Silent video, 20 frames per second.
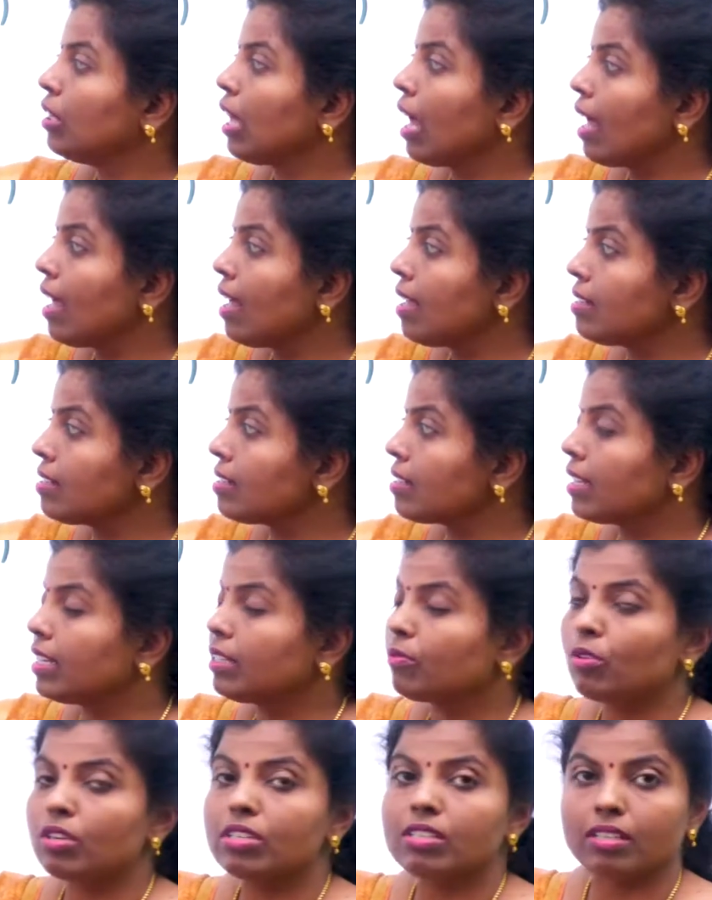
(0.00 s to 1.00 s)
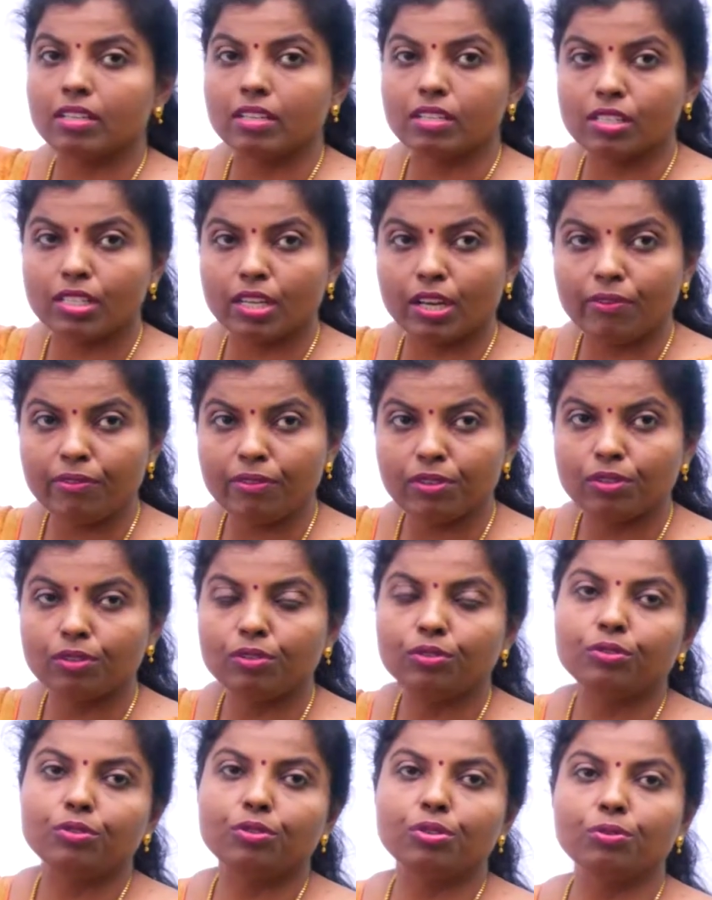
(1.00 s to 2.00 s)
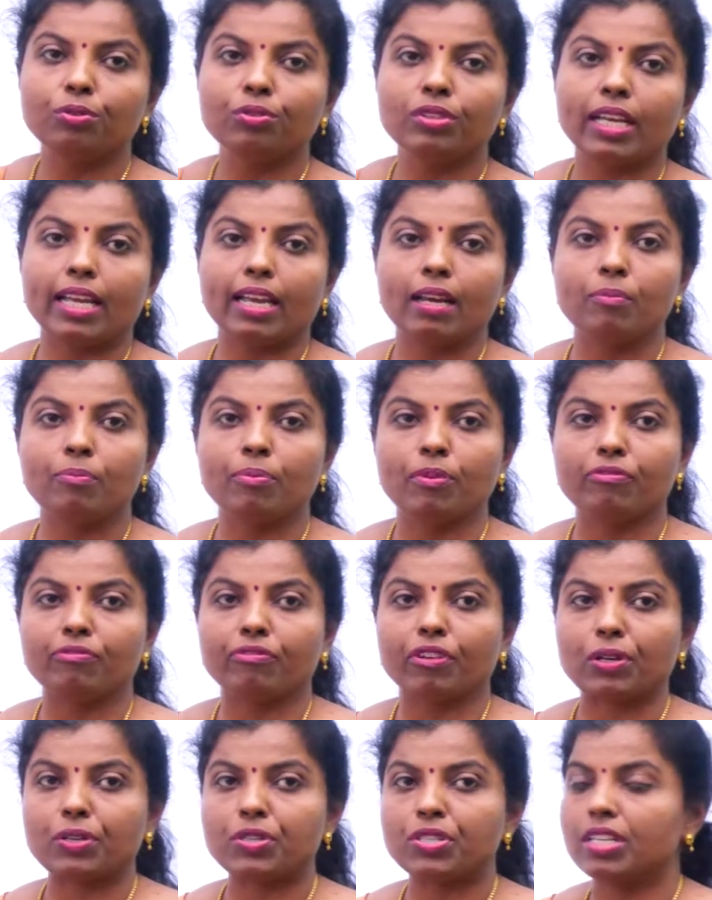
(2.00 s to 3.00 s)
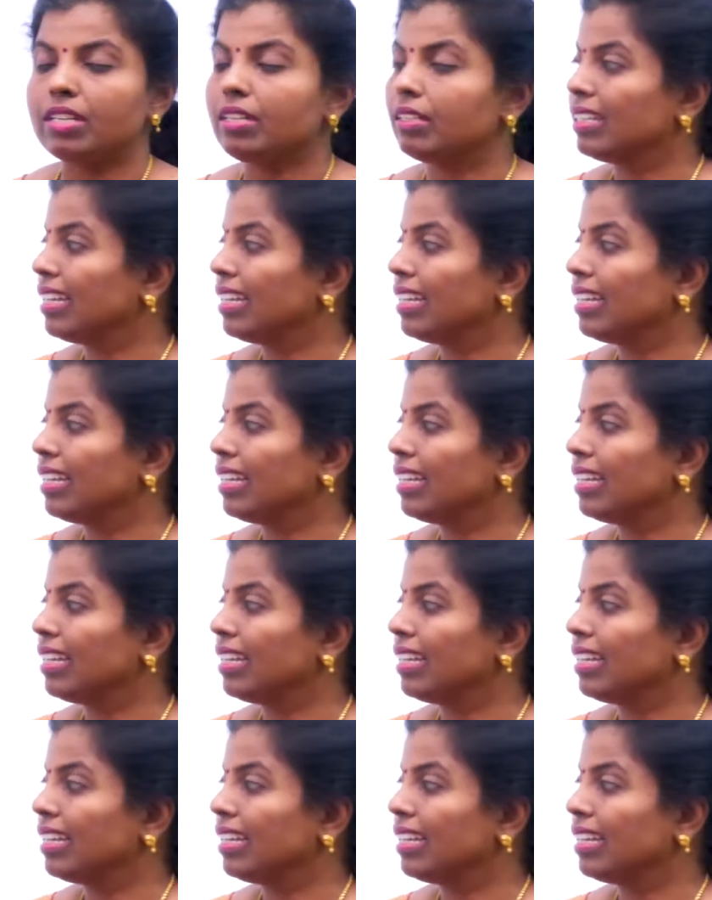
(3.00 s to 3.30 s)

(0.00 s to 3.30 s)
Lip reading: as it was received through the input function,